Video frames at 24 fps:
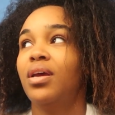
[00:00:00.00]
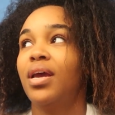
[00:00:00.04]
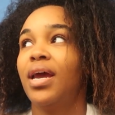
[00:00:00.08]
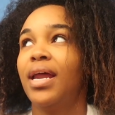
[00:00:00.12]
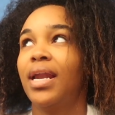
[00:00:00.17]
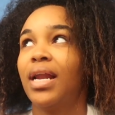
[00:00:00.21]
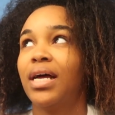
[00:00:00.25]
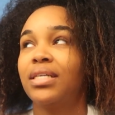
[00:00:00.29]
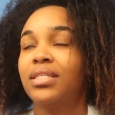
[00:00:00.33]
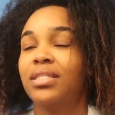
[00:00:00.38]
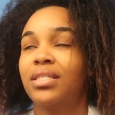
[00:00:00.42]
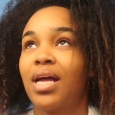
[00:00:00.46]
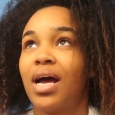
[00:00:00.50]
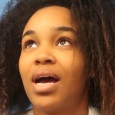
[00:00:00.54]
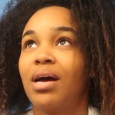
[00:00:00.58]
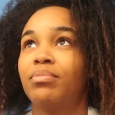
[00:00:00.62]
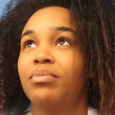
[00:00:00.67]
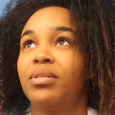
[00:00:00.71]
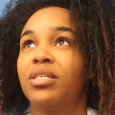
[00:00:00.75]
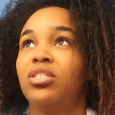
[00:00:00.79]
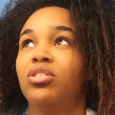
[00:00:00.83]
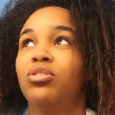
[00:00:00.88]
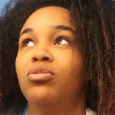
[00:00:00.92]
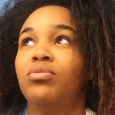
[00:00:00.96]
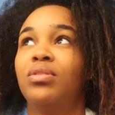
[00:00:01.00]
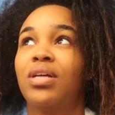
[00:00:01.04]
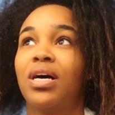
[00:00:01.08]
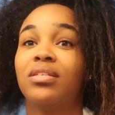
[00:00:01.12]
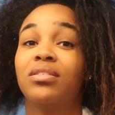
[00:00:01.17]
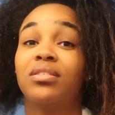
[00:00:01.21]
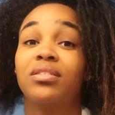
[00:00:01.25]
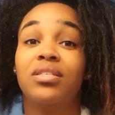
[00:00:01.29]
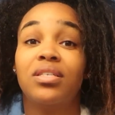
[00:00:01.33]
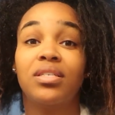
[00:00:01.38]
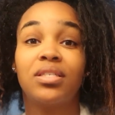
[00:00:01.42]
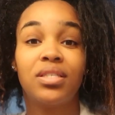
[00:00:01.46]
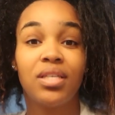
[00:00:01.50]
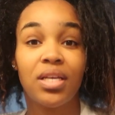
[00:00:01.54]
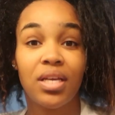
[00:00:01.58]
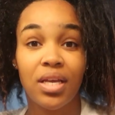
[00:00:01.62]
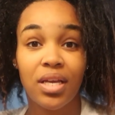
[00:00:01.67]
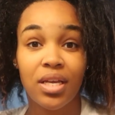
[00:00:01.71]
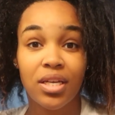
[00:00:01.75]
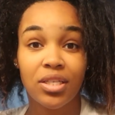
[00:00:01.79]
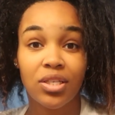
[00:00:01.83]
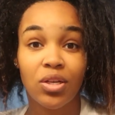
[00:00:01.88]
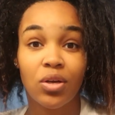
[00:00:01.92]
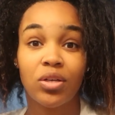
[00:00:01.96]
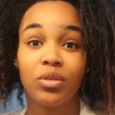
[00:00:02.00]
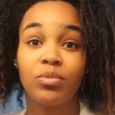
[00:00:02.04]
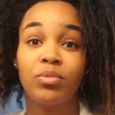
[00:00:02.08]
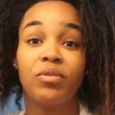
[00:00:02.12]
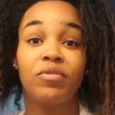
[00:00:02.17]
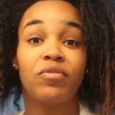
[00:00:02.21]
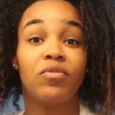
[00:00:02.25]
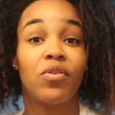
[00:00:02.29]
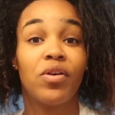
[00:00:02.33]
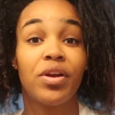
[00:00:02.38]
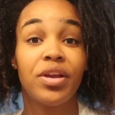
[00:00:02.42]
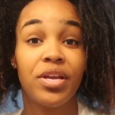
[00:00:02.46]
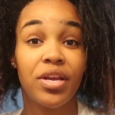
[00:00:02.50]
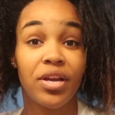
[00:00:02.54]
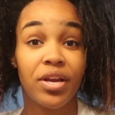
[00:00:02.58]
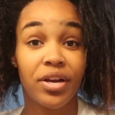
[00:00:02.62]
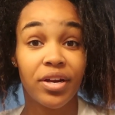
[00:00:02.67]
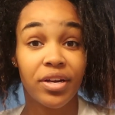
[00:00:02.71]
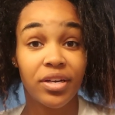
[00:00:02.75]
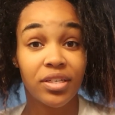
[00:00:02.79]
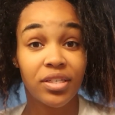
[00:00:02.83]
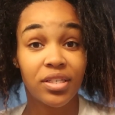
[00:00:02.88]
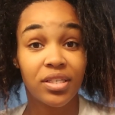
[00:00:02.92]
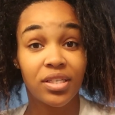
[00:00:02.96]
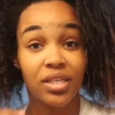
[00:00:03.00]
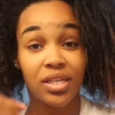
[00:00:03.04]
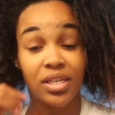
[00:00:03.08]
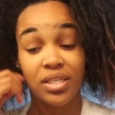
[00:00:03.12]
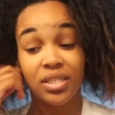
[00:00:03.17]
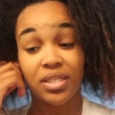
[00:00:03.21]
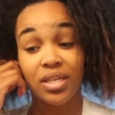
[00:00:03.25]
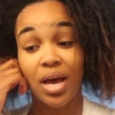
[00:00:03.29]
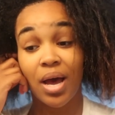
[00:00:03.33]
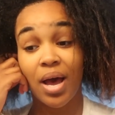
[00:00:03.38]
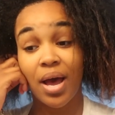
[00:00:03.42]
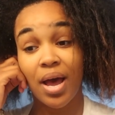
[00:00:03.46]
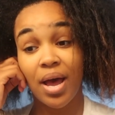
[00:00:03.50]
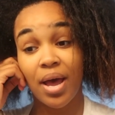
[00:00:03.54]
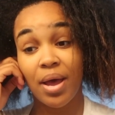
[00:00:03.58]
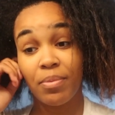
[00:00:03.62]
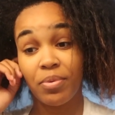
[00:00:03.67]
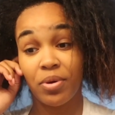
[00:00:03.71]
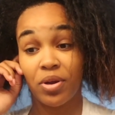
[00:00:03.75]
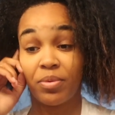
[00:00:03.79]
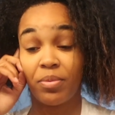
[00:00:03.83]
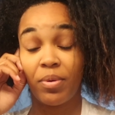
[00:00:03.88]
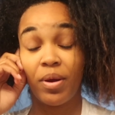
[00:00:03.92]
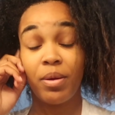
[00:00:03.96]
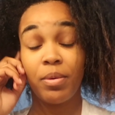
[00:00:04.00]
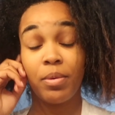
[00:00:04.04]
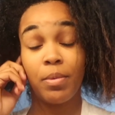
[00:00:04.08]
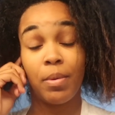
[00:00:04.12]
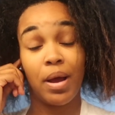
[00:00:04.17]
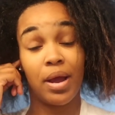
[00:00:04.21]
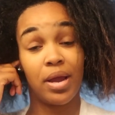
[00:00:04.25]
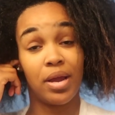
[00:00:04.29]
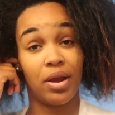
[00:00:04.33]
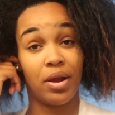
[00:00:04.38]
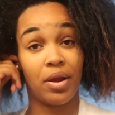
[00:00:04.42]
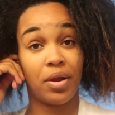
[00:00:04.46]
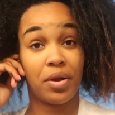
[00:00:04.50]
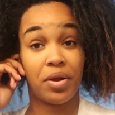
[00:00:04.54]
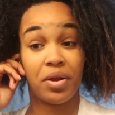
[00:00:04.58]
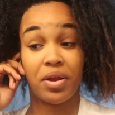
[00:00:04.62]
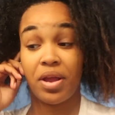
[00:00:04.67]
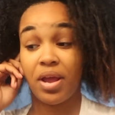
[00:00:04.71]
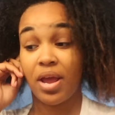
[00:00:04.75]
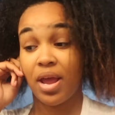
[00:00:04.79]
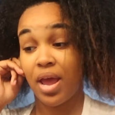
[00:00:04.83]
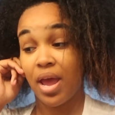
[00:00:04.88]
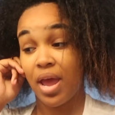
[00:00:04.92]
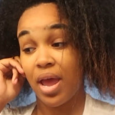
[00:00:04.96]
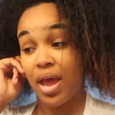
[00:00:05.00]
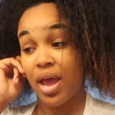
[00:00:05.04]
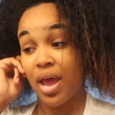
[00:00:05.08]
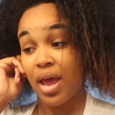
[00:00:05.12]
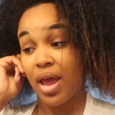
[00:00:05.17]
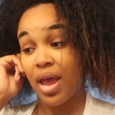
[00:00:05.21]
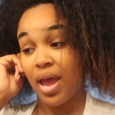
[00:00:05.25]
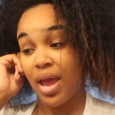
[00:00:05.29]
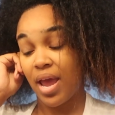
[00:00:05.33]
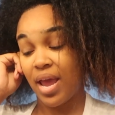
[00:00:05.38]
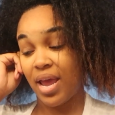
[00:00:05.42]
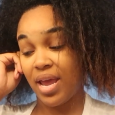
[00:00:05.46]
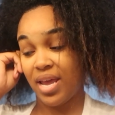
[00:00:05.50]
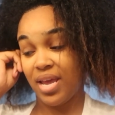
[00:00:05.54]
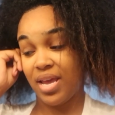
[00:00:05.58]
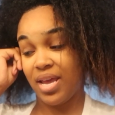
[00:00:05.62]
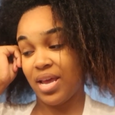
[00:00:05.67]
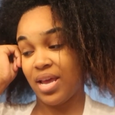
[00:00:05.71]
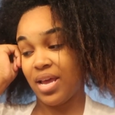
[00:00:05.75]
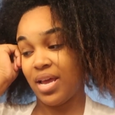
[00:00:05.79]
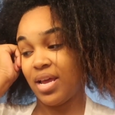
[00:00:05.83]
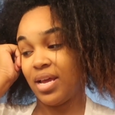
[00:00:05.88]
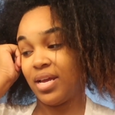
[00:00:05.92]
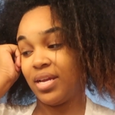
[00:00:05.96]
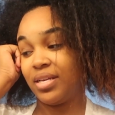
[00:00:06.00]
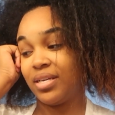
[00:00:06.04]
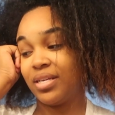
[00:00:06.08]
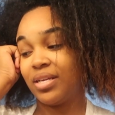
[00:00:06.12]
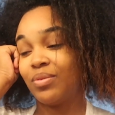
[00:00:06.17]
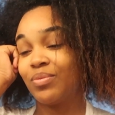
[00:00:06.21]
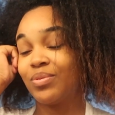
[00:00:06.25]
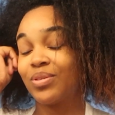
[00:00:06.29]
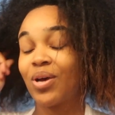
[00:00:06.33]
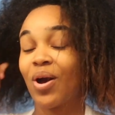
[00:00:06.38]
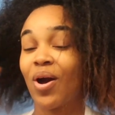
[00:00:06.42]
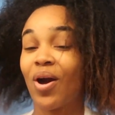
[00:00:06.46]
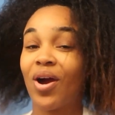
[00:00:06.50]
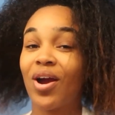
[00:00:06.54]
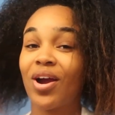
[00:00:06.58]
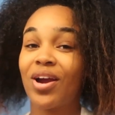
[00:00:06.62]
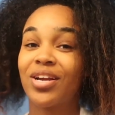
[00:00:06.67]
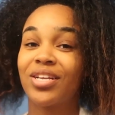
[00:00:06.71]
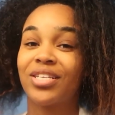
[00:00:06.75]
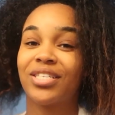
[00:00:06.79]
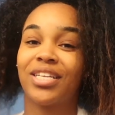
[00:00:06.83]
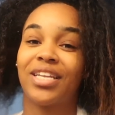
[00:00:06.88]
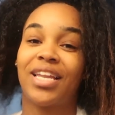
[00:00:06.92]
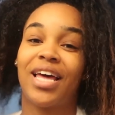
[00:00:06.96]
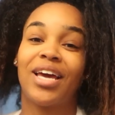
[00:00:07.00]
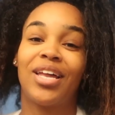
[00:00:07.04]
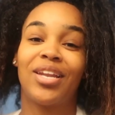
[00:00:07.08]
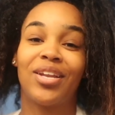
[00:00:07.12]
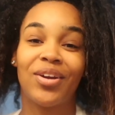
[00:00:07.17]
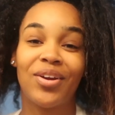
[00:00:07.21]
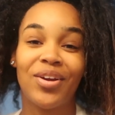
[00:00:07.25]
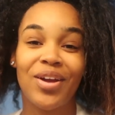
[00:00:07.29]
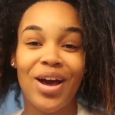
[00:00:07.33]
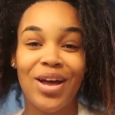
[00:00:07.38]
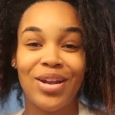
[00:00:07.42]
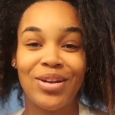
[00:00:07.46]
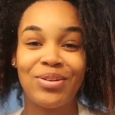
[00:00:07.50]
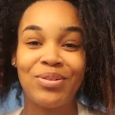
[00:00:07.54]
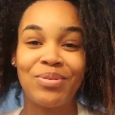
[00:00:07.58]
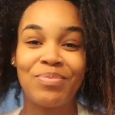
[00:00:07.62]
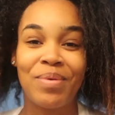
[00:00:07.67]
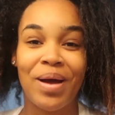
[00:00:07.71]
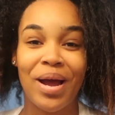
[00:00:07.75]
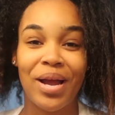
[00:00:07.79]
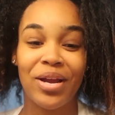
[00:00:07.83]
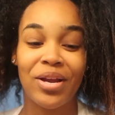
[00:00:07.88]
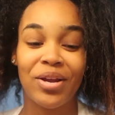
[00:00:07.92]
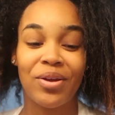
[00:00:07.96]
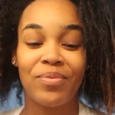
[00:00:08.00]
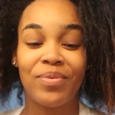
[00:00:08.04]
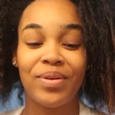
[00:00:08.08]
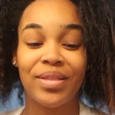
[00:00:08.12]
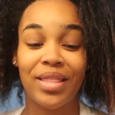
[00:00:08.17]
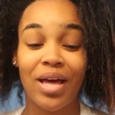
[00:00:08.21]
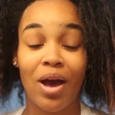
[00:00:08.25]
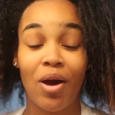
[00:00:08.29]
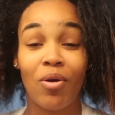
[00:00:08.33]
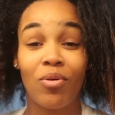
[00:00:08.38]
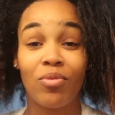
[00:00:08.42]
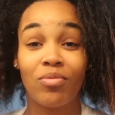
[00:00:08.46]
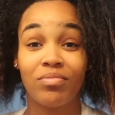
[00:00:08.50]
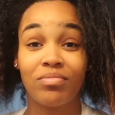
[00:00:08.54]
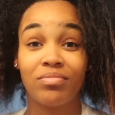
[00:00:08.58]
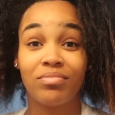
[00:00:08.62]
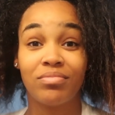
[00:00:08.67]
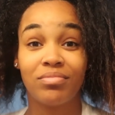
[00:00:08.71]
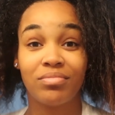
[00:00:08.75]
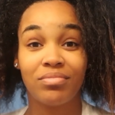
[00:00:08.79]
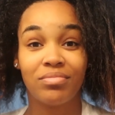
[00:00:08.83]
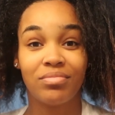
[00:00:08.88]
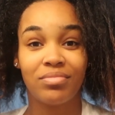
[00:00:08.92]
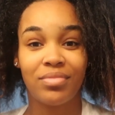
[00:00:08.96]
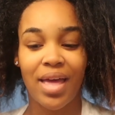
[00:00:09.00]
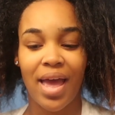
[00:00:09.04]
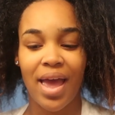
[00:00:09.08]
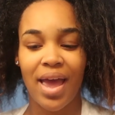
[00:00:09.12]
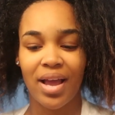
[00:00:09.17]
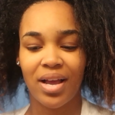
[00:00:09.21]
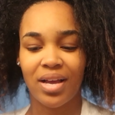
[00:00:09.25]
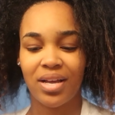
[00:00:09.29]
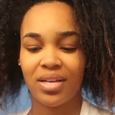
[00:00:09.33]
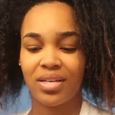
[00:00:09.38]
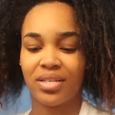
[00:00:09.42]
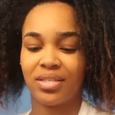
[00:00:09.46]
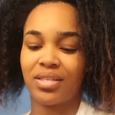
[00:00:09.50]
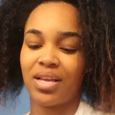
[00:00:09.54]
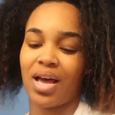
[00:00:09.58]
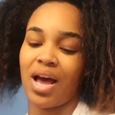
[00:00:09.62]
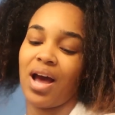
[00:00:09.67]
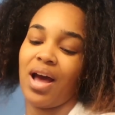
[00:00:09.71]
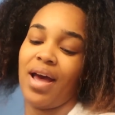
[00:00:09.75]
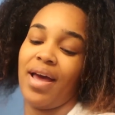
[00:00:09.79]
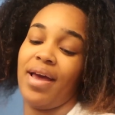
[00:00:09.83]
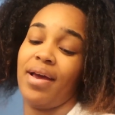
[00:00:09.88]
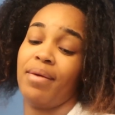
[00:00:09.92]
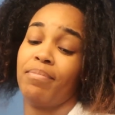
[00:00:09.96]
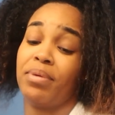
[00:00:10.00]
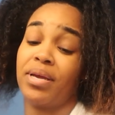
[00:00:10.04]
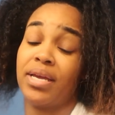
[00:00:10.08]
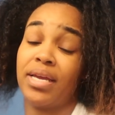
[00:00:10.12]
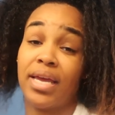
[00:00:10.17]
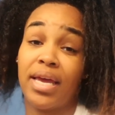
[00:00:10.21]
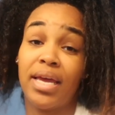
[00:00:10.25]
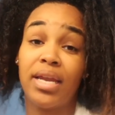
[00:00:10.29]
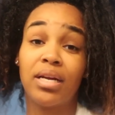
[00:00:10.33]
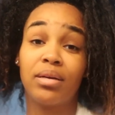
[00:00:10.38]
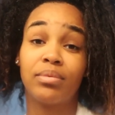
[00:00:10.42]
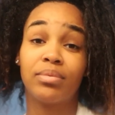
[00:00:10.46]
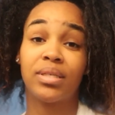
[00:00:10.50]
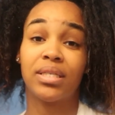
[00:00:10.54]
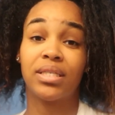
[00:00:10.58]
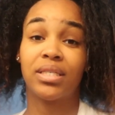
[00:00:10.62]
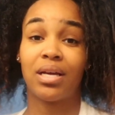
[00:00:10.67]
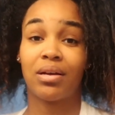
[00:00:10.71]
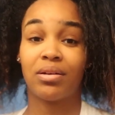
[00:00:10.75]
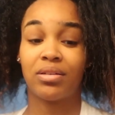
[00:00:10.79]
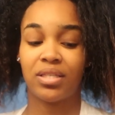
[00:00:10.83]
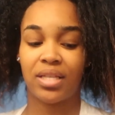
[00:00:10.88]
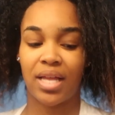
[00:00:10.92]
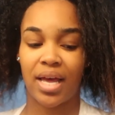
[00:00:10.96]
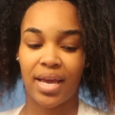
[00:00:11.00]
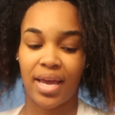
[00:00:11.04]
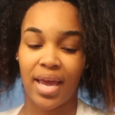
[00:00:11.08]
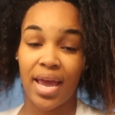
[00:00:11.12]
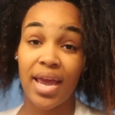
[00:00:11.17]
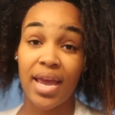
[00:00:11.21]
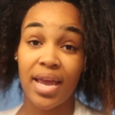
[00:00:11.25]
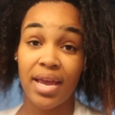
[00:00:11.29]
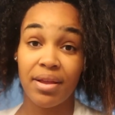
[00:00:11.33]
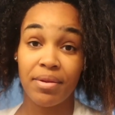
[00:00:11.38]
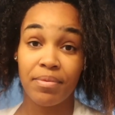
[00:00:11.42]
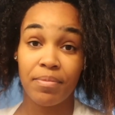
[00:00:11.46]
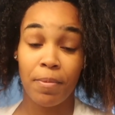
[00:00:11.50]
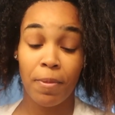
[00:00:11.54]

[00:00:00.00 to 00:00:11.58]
I stopped in 2016. So it's been 4 years since I put a perm in my hair, and it was hard to like learn how to do my hair without that, because I had been getting them since I was like 8.